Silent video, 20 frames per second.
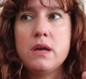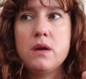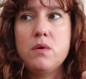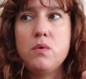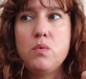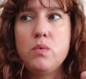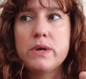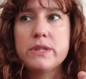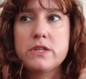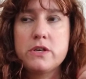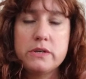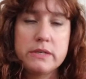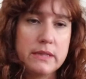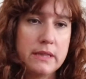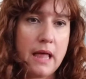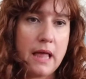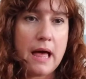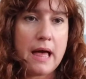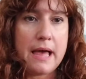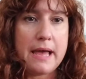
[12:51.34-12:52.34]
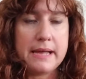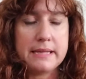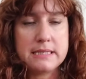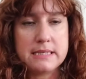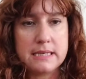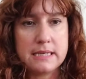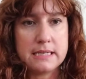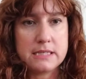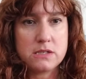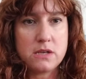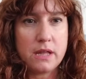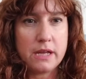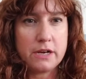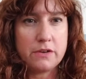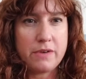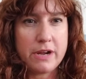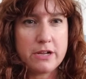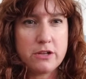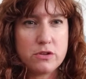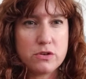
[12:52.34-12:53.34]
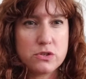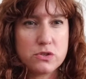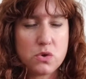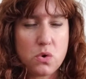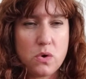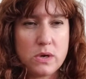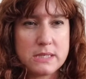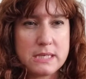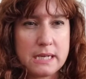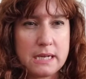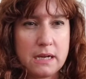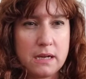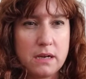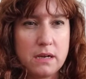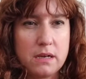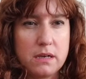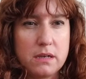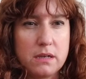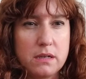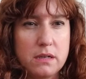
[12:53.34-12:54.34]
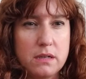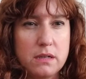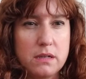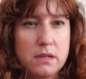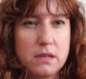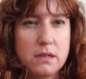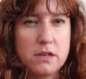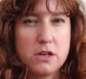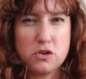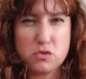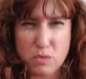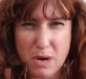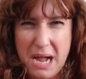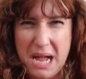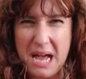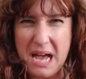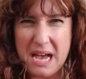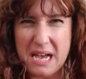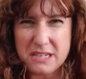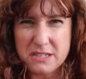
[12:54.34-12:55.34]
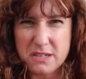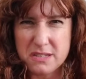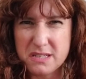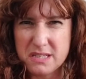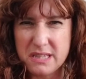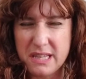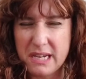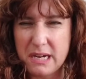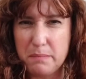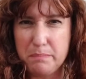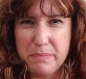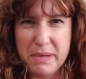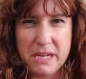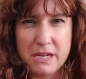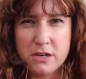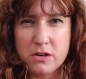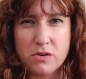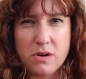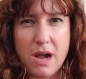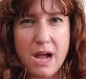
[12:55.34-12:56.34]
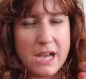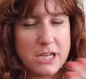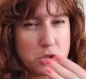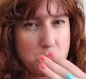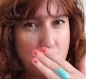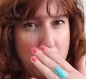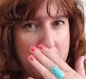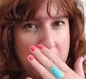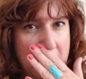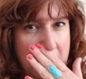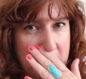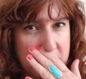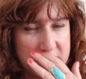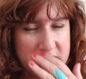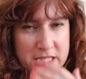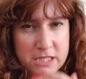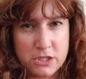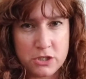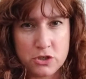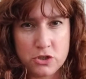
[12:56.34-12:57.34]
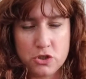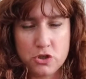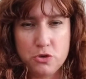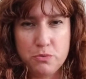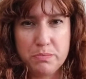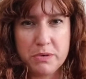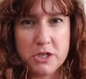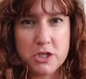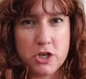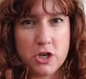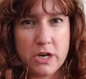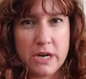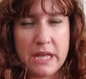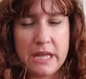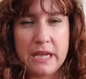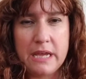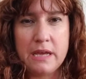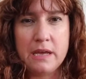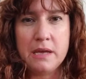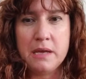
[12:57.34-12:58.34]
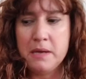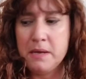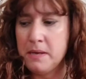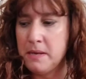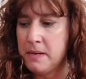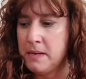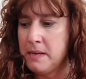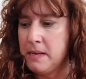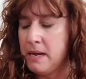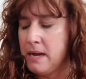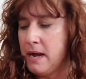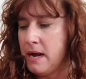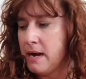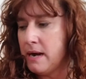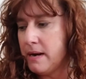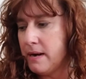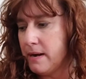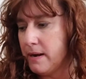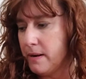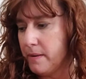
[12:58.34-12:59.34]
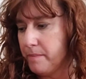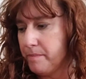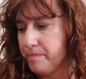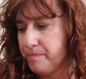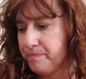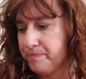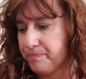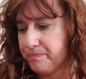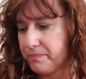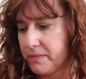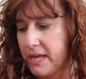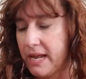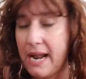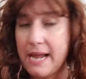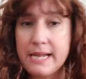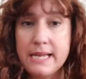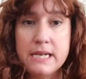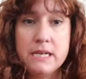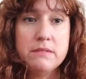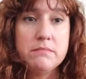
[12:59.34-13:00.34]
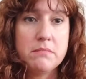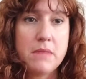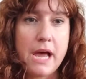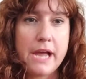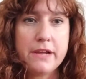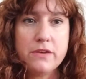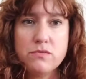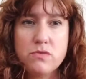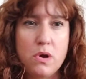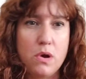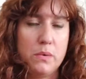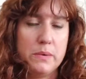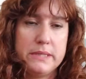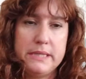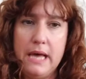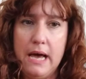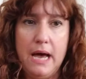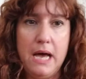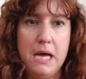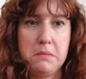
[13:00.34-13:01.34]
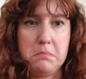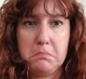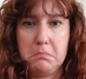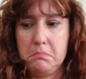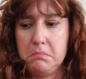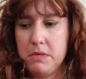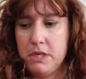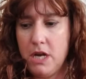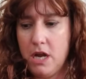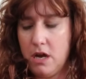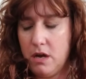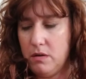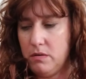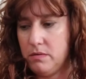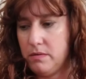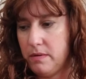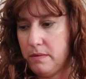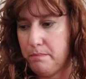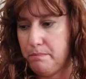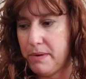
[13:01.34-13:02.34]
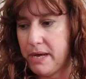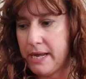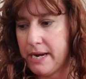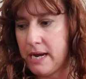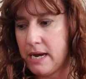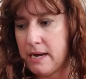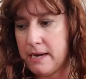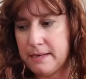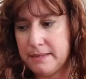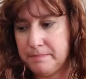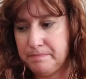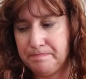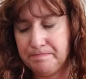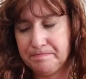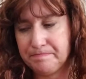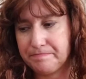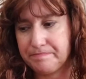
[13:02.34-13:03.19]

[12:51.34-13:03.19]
with good lights and it's not like a regular store. It's like a garage. It's in like a big garage warehouse. It's super dirty. Um, and I can, I can roll with that, you know, but, um,